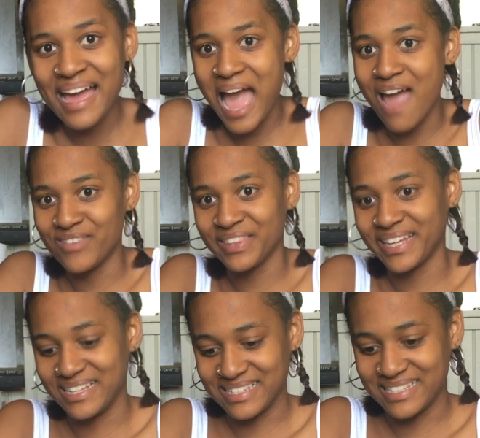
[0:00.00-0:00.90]
I have nothing
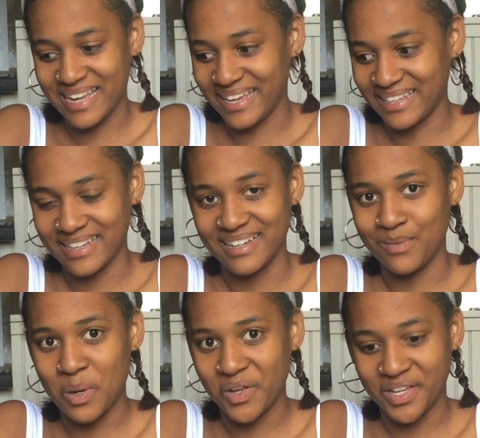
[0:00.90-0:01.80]
else to say.
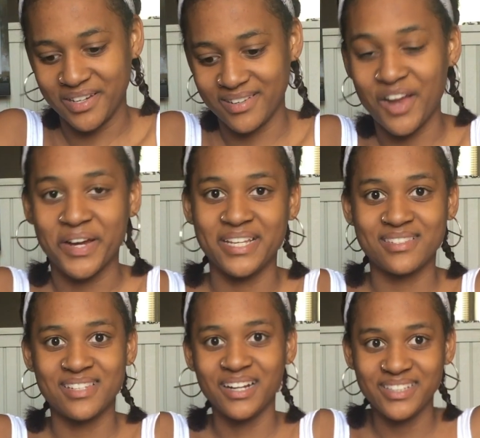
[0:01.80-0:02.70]
I'm all good. Alright,
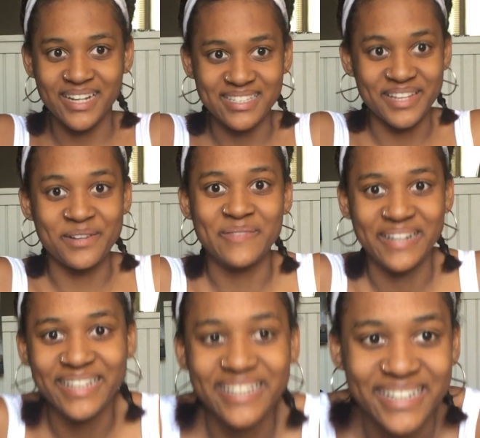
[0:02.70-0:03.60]
talk to you guys later.
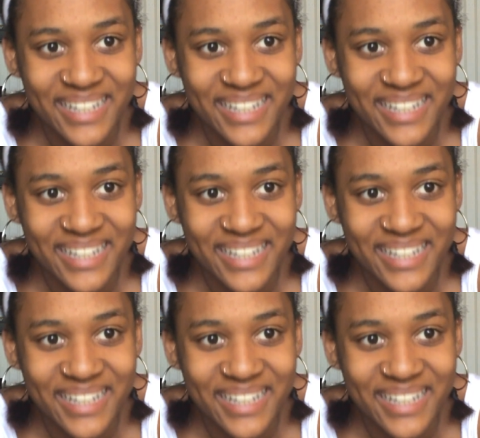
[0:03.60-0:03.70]
Bye.